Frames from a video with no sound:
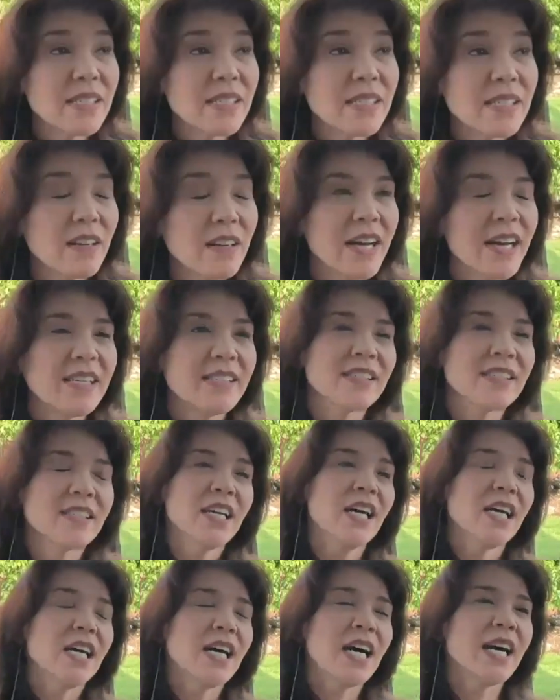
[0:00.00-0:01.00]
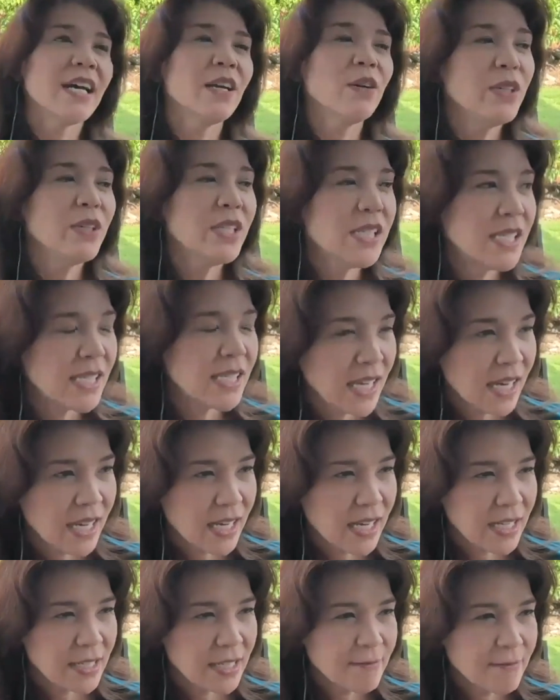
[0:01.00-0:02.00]
advice, I would
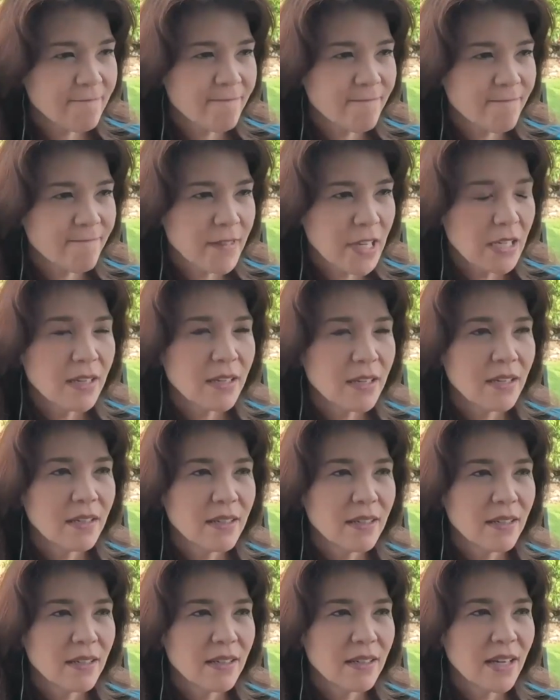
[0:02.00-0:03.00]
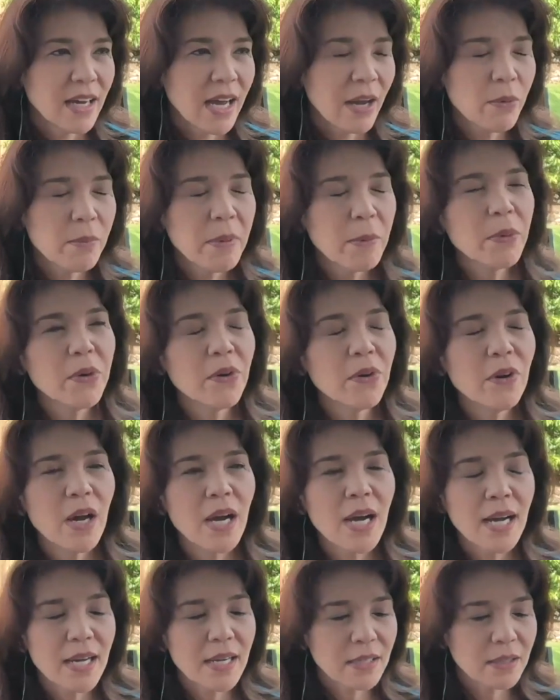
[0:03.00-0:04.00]
say, I remember,
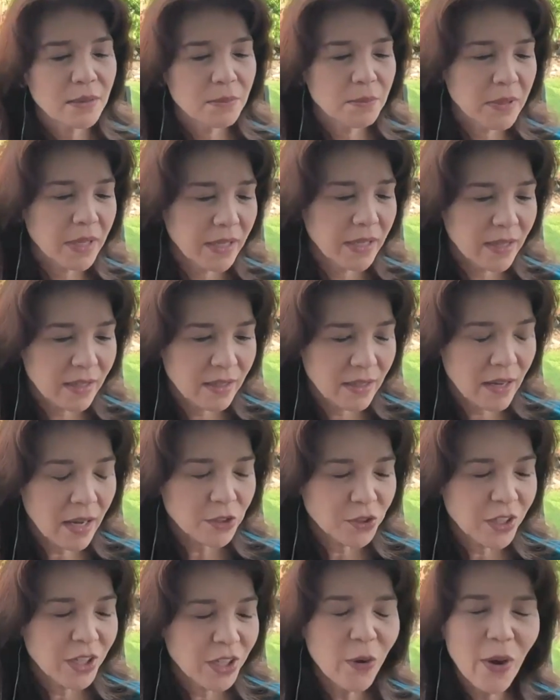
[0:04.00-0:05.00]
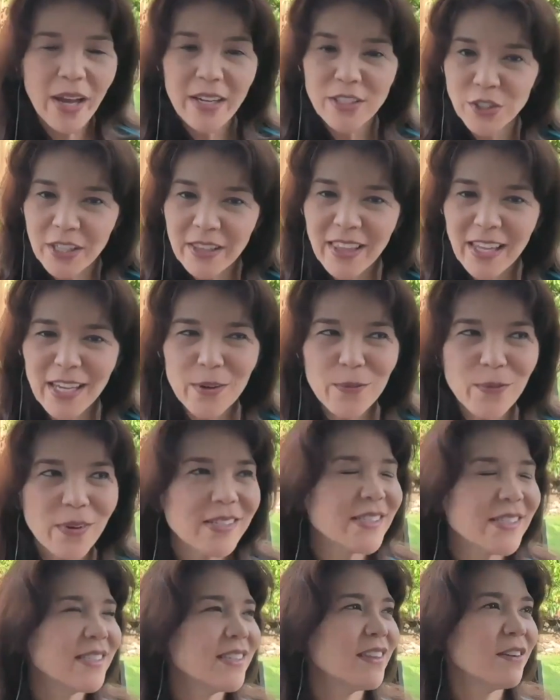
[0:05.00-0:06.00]
gosh, I actually think it
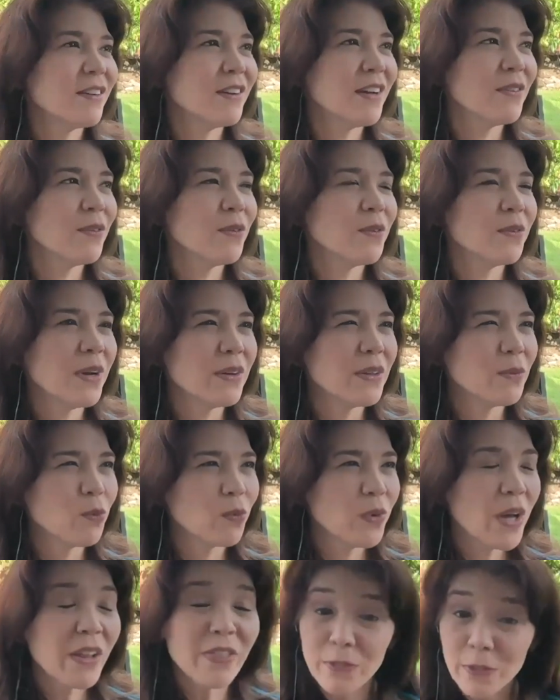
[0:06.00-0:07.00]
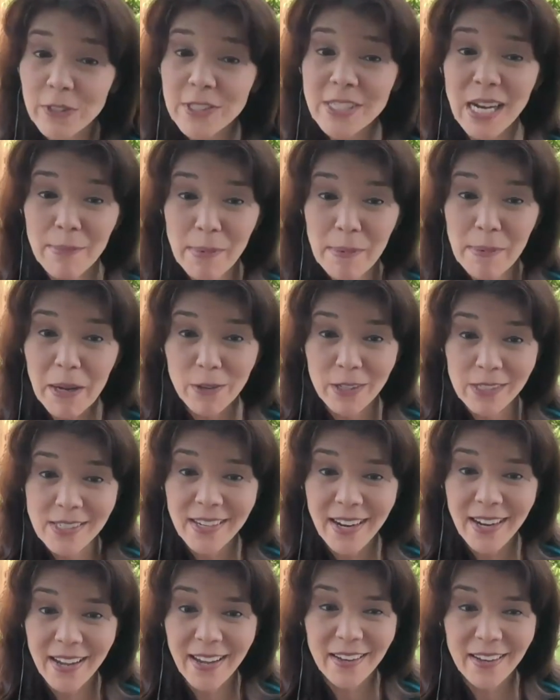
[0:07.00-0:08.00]
was the first time I met
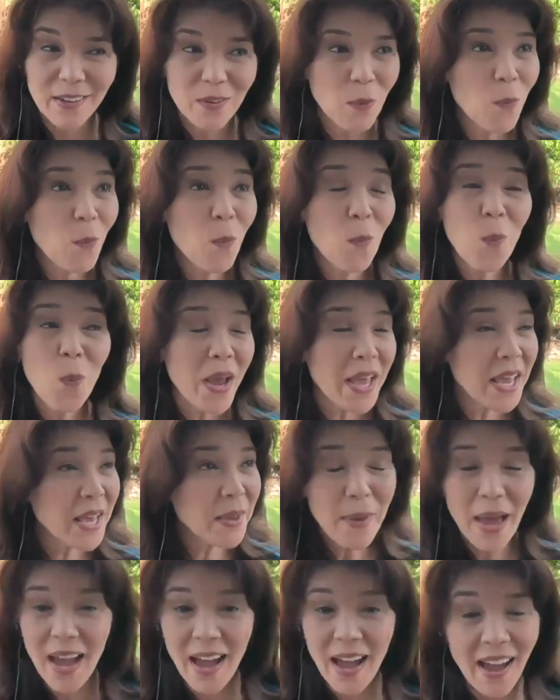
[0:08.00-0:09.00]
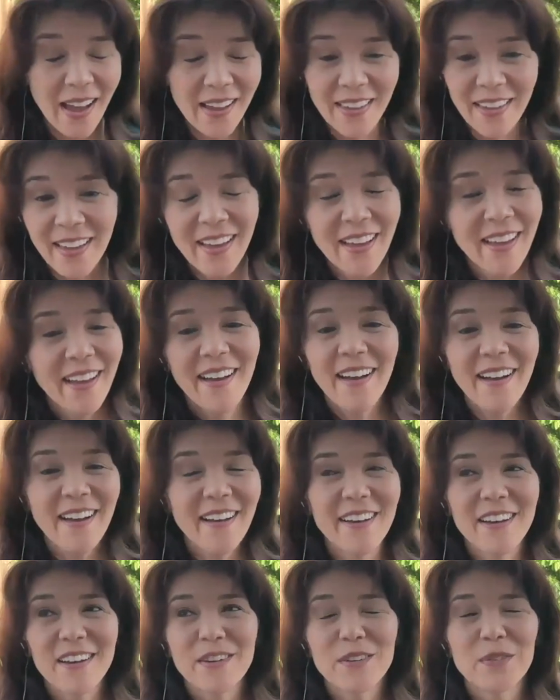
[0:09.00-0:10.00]
Kristen Hanna way back,
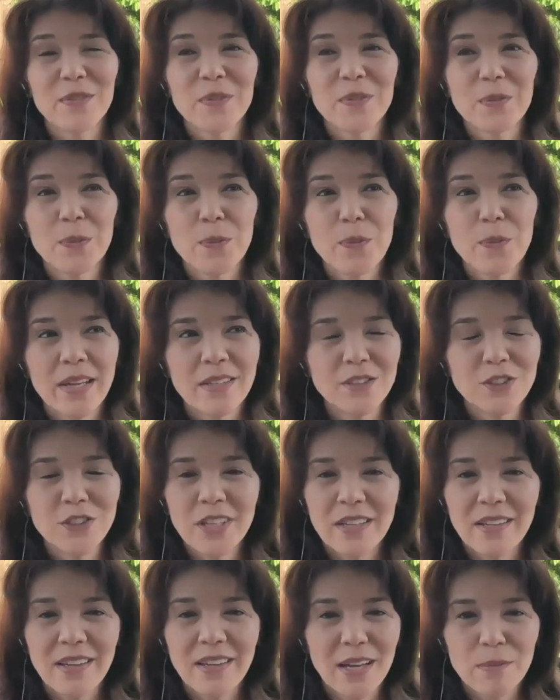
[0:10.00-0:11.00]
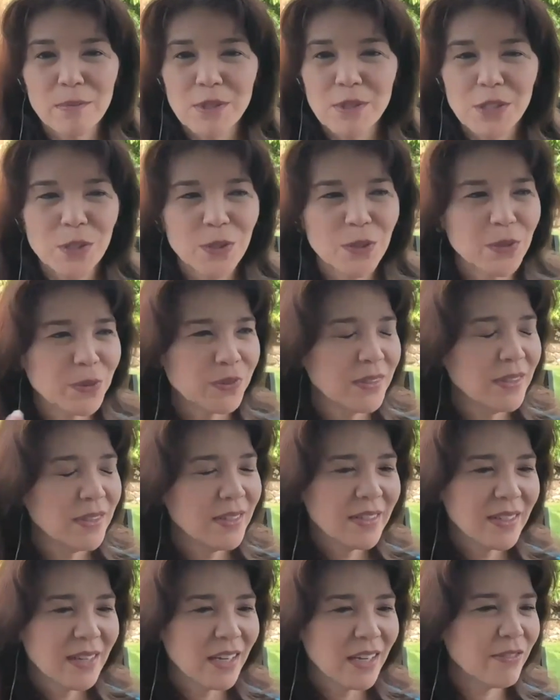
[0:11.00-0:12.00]
when she had come to
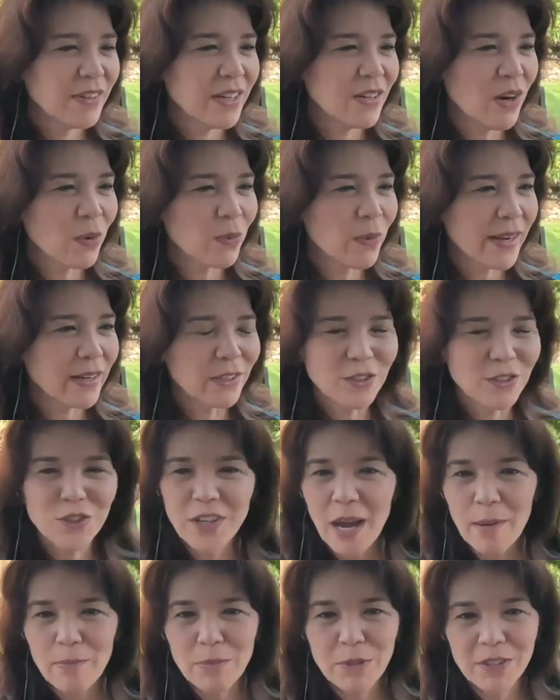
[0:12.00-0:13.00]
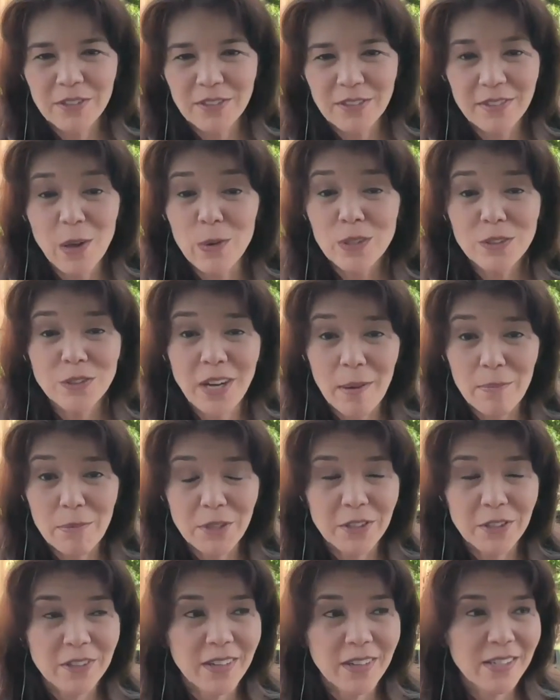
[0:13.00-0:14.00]
kind of a writer's chapter, local
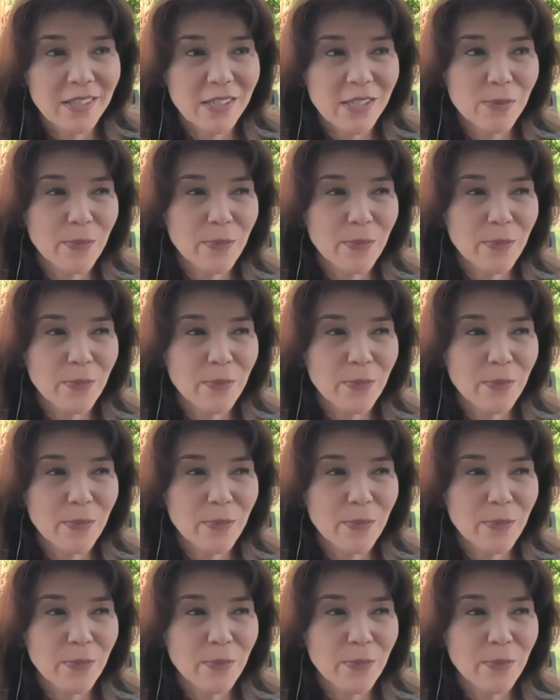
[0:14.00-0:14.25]
chapter, and